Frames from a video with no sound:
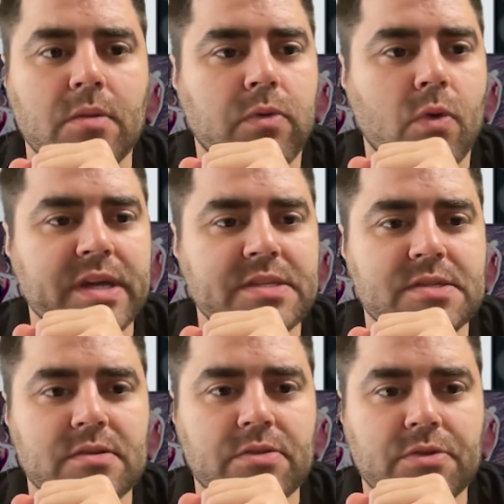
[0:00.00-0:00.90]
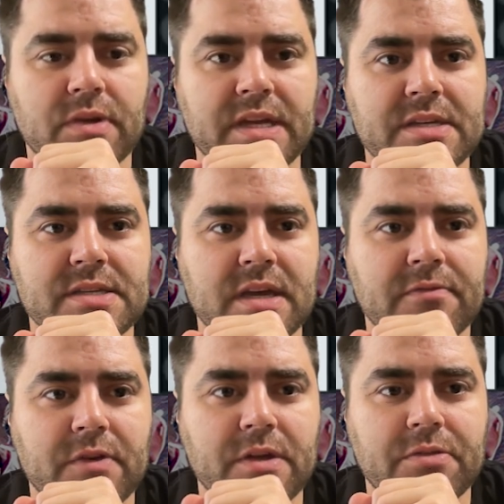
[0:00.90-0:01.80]
points, threes, and
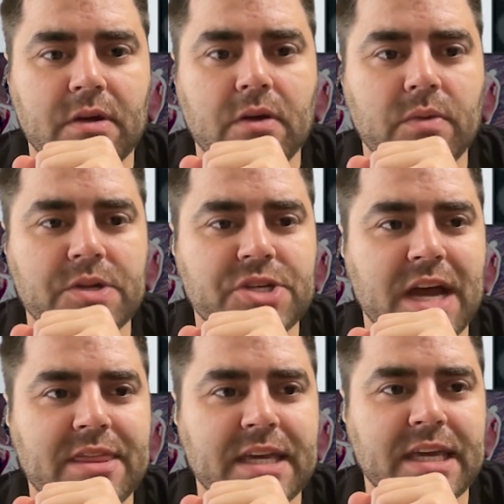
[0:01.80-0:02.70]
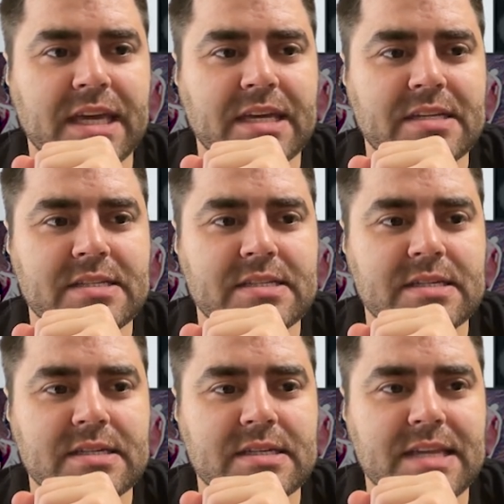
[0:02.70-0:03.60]
free throw, which I think is
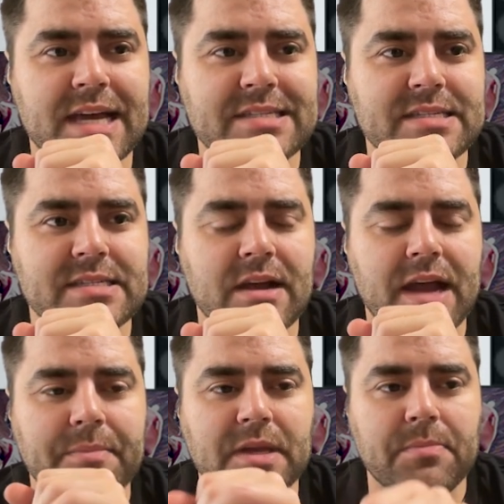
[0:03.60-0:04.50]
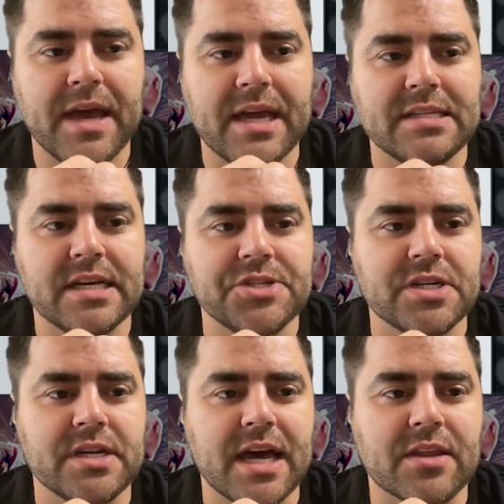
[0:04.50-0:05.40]
necessary. I'm going to pay
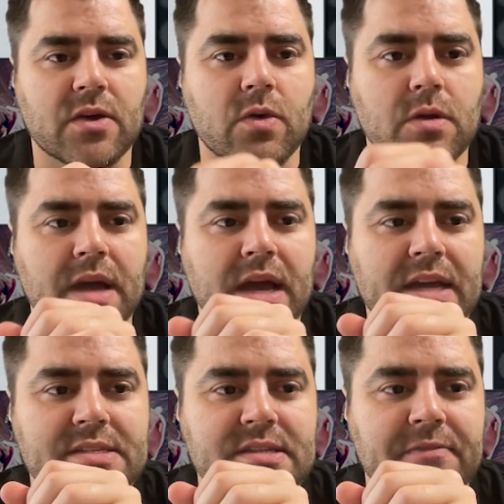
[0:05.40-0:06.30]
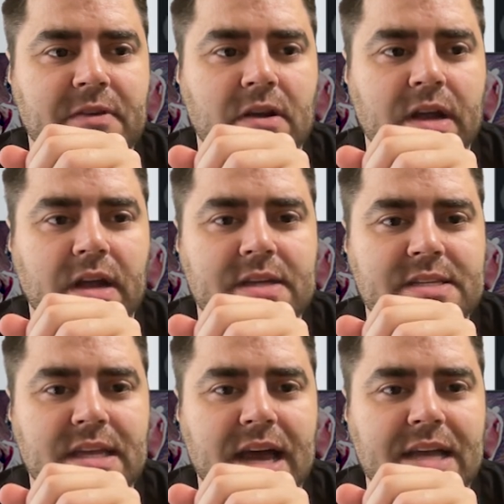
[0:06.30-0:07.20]
attention out of the corner of my eye to Steph Curry here
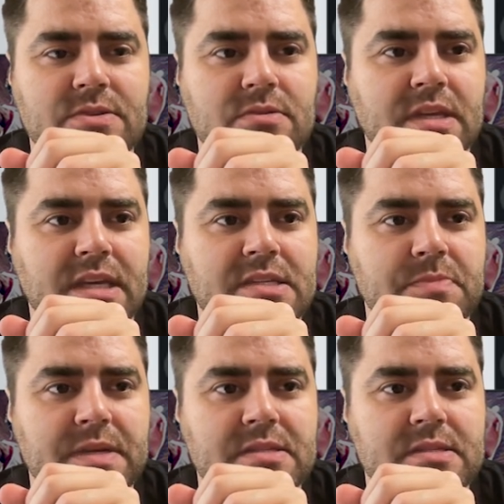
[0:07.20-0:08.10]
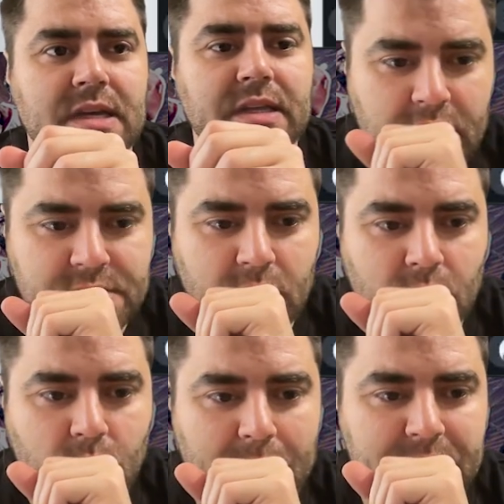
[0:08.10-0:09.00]
because I do think he's being slightly. So
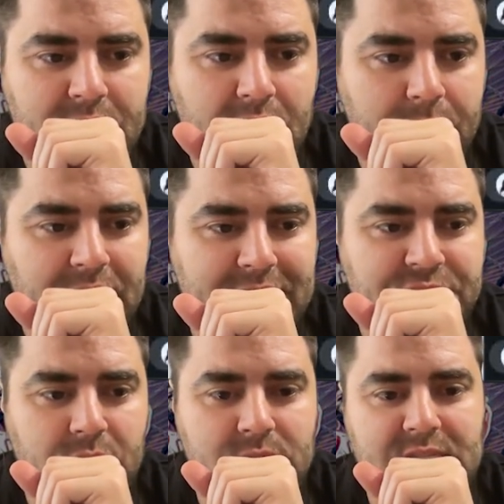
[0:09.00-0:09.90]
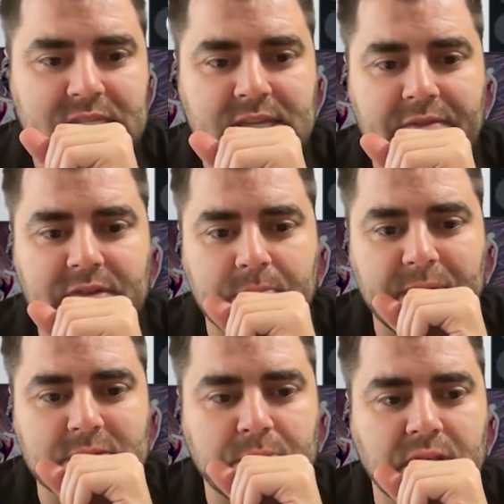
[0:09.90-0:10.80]
Wembanyama last year was the 7th
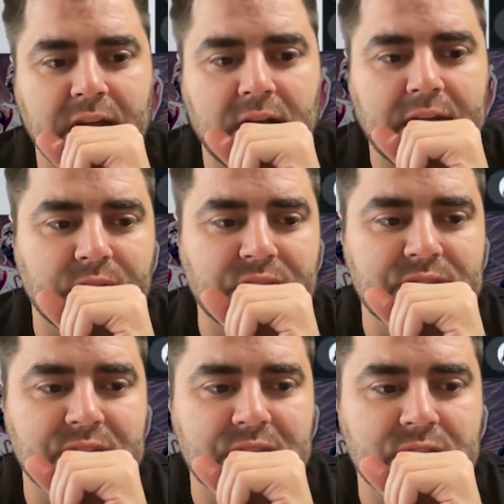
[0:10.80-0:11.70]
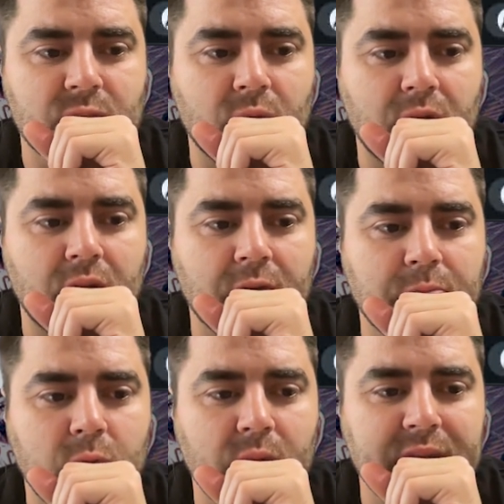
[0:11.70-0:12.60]
best player with a Z-score of
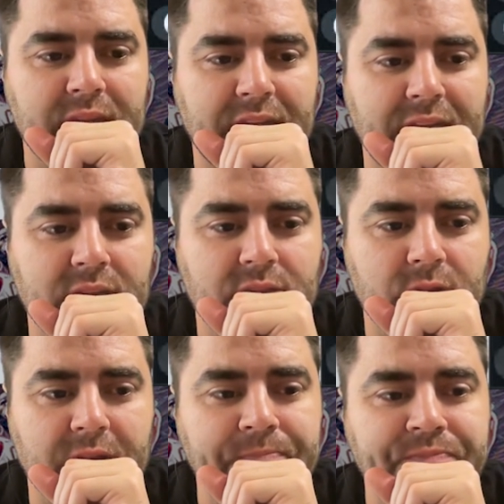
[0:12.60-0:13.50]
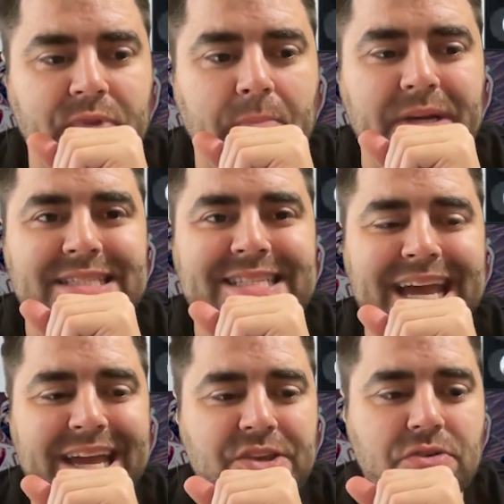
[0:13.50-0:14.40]
0.83. But
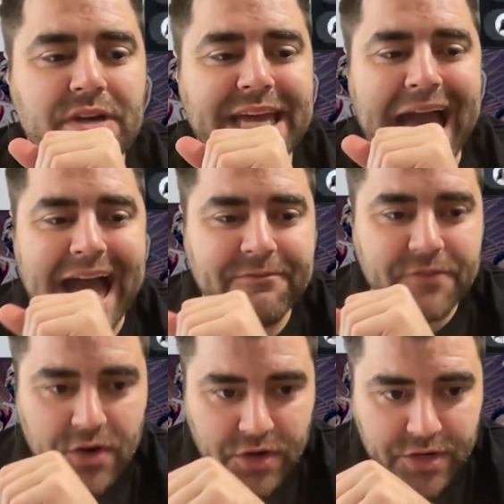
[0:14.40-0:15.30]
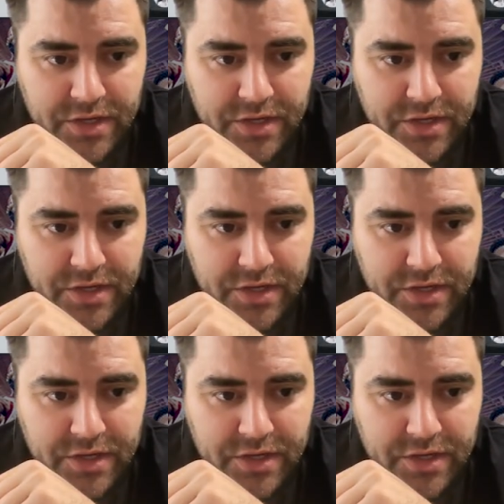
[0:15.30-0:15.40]
Daniel Gafford